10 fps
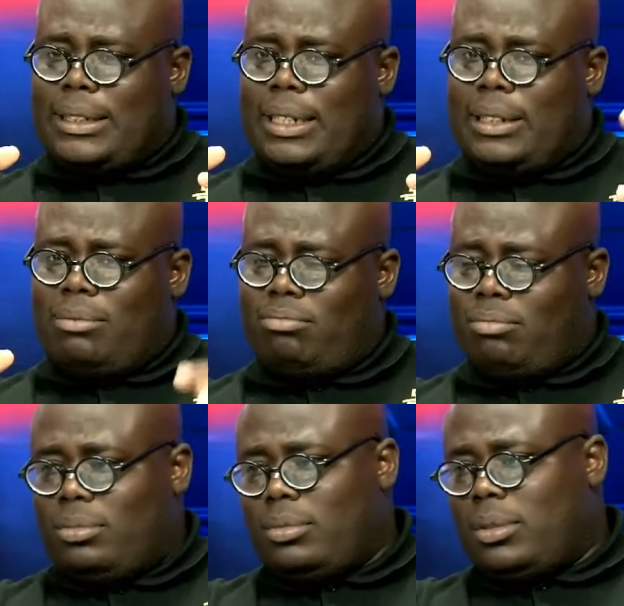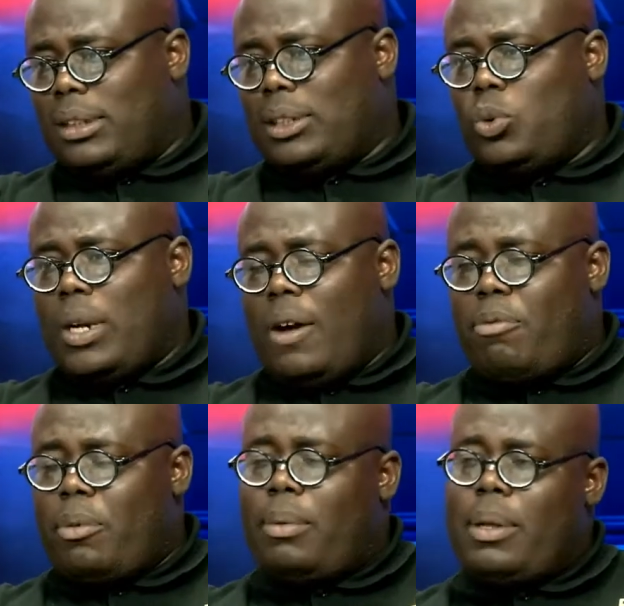at it and I say, this would
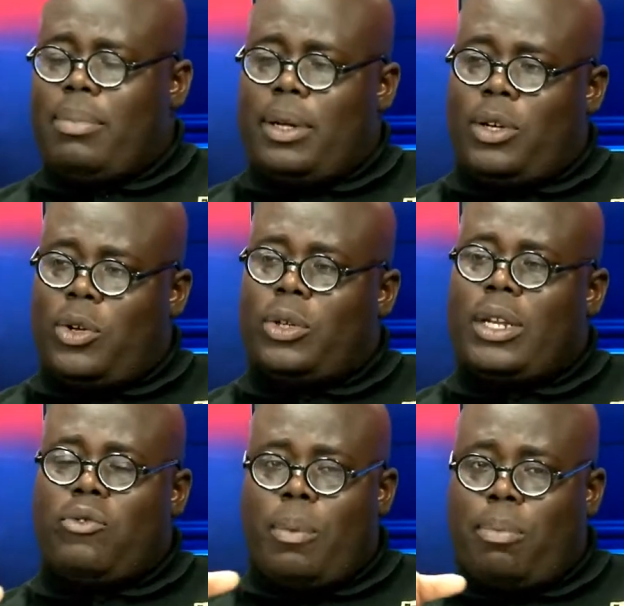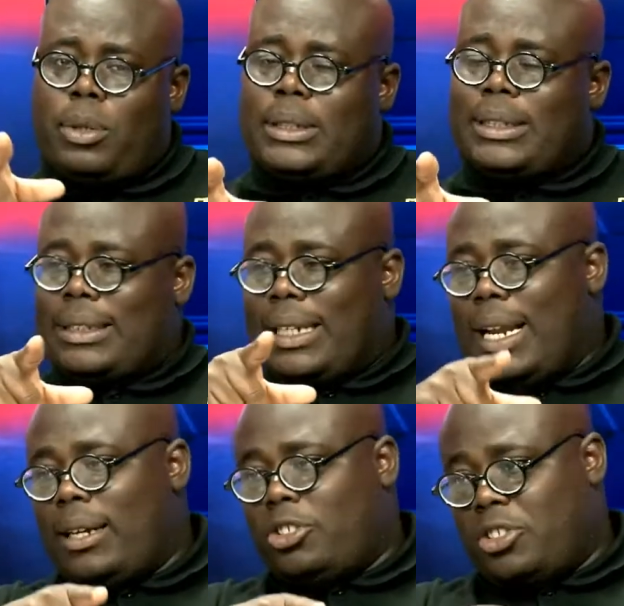have probably been good if we put it
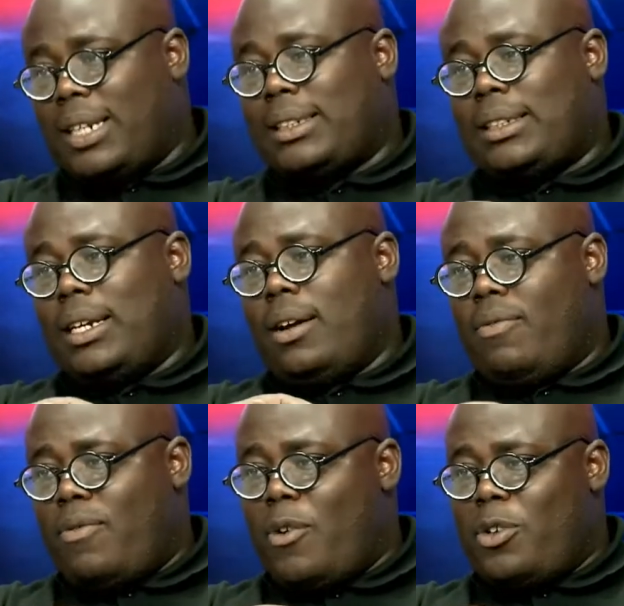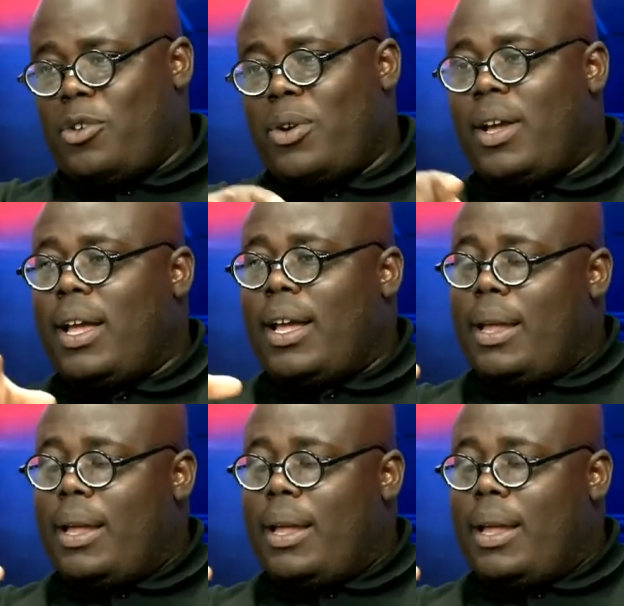in a trust for you.